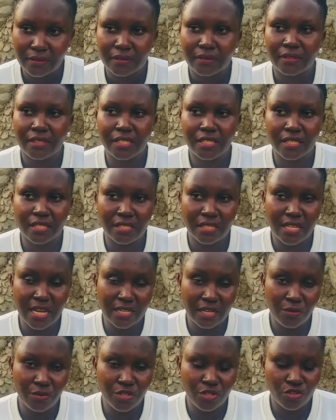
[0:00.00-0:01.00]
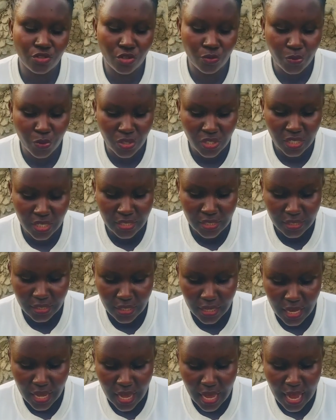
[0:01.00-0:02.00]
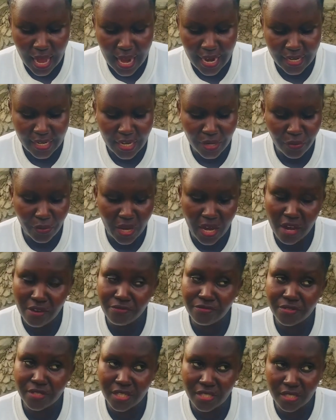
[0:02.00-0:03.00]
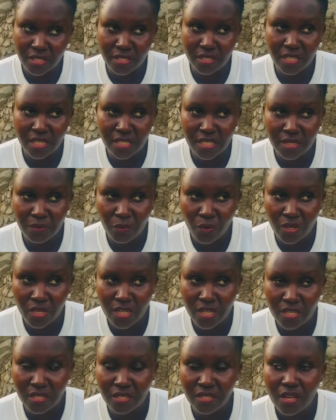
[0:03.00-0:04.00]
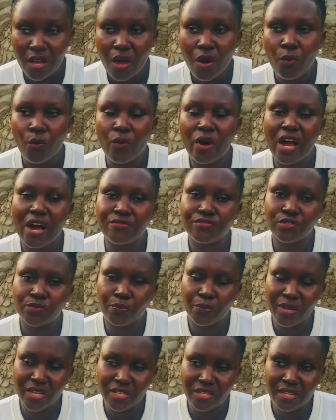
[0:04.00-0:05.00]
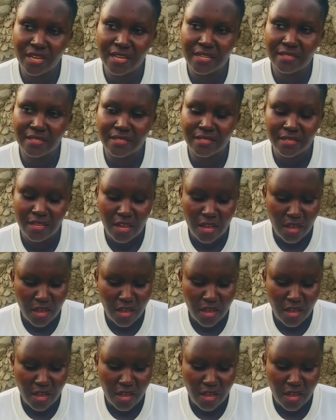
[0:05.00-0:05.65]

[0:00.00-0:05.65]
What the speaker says: This is data which is not processed. And then we have testimonies, we have speeches,